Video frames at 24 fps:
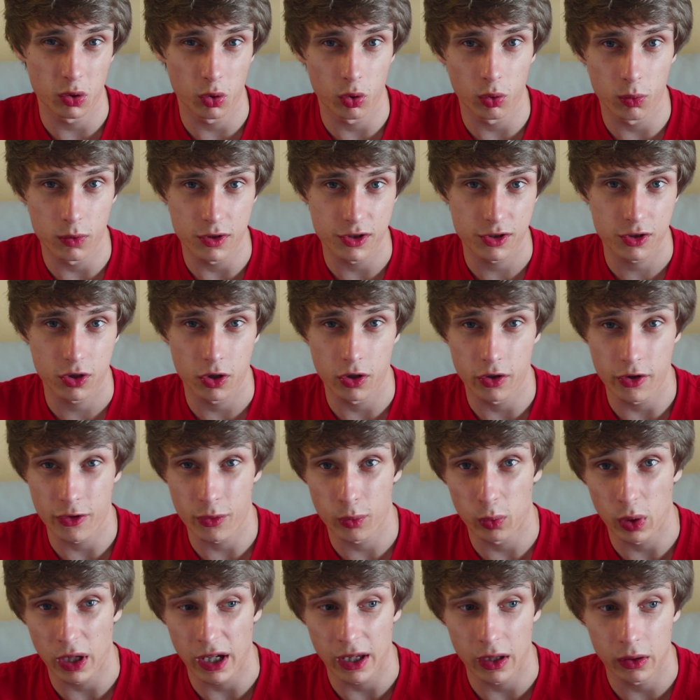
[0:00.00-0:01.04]
always good as
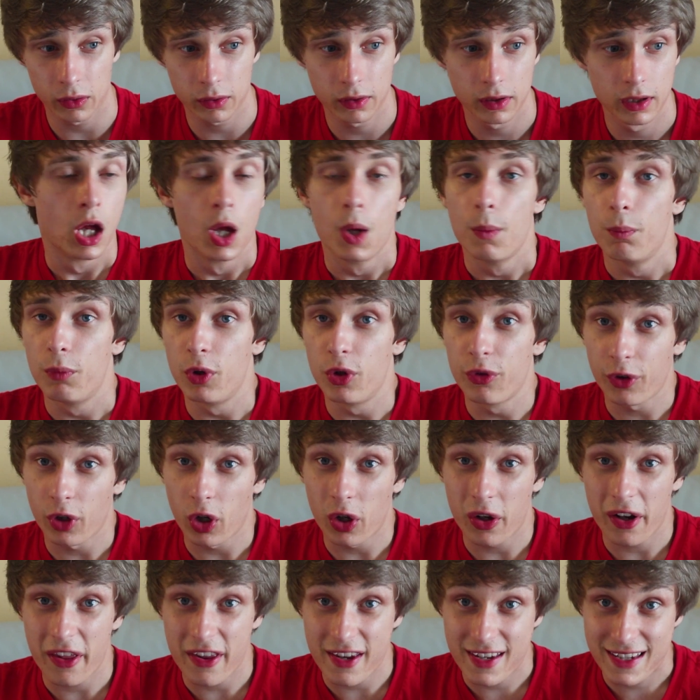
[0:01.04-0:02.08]
well. Moving
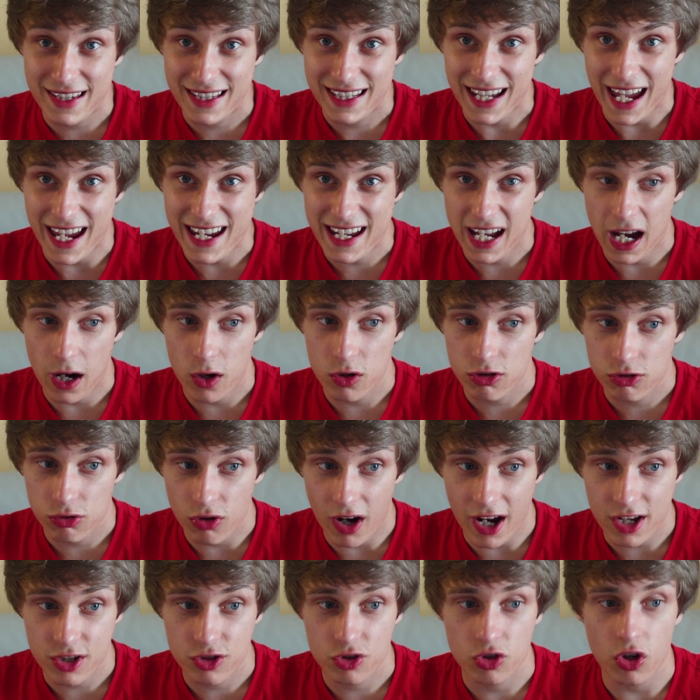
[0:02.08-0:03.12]
on to the Steakhouse
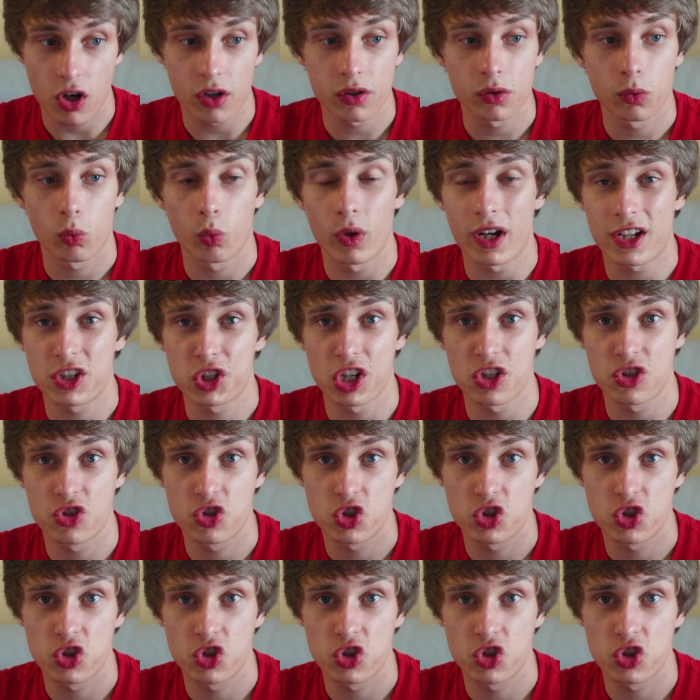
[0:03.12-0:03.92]
restaurant, which is